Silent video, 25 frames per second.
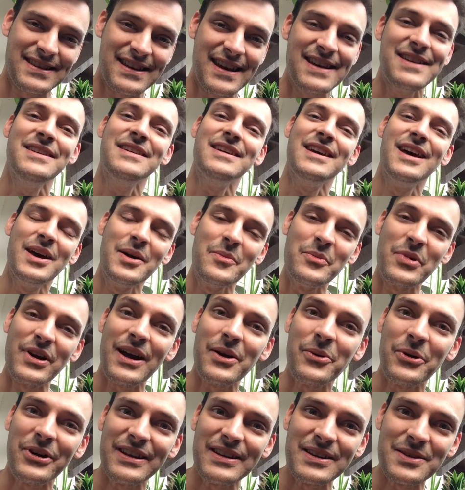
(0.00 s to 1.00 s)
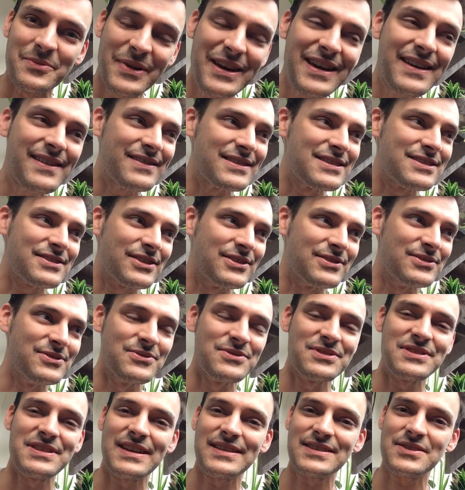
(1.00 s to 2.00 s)
today. But I wanted to make this Good
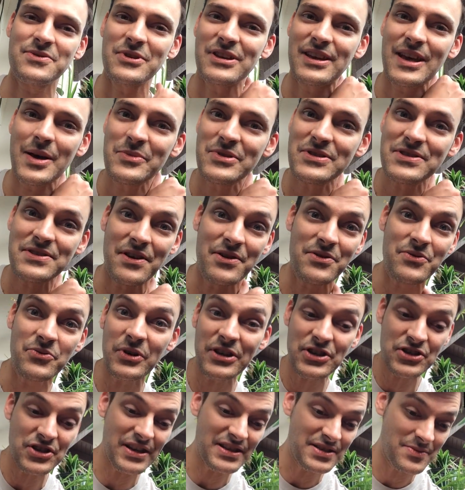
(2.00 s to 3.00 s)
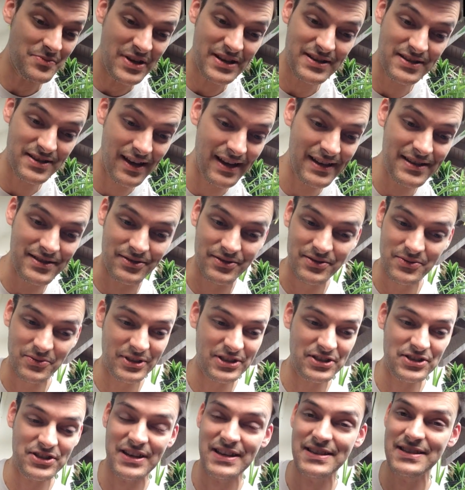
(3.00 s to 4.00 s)
News Next Week episode, which has been titled,
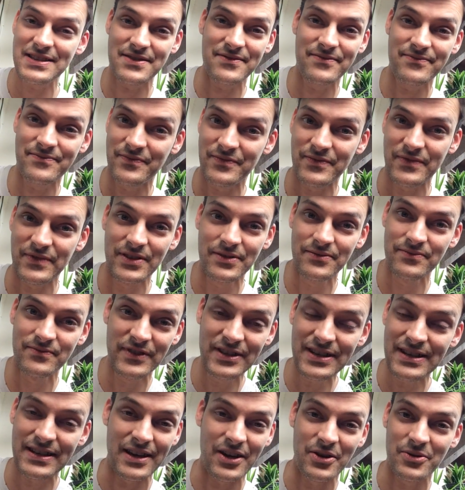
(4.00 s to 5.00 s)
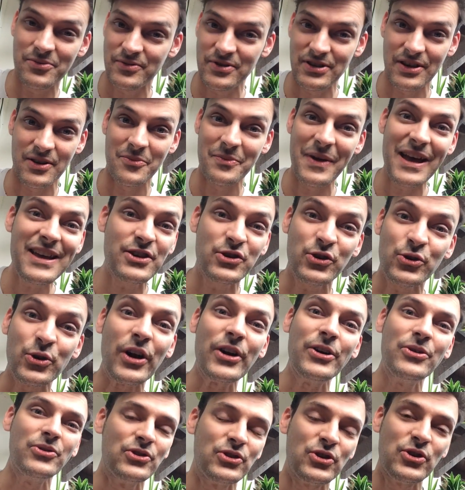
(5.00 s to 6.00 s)
which has the video, you know, Make
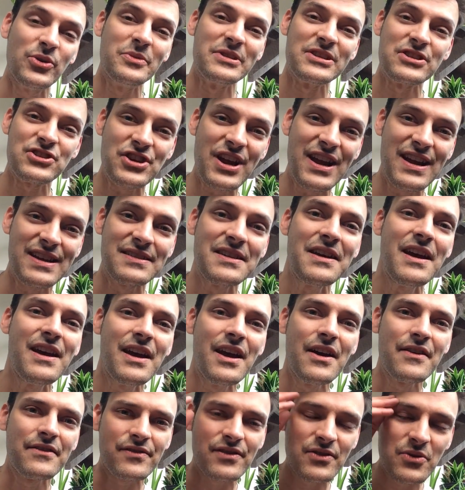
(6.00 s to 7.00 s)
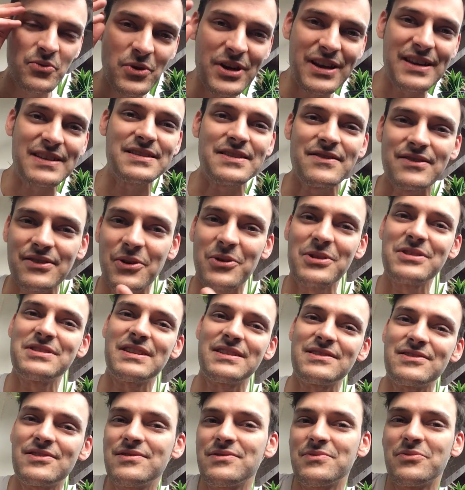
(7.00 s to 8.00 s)
Your Own Human Chain, for weeks. And of
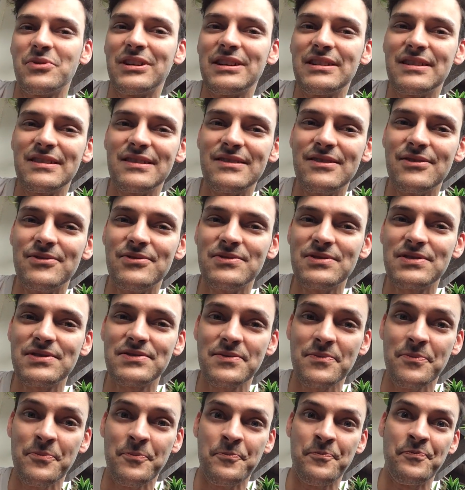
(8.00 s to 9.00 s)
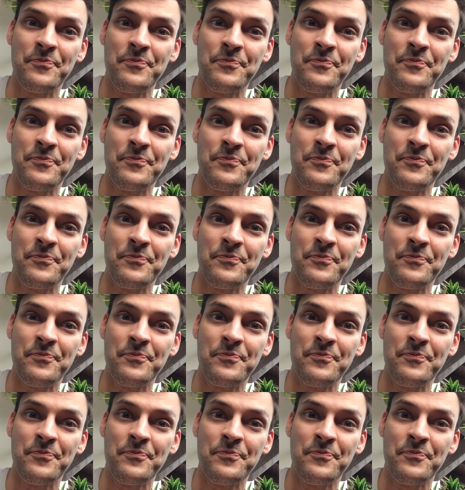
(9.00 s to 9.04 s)
course, I just wanted to use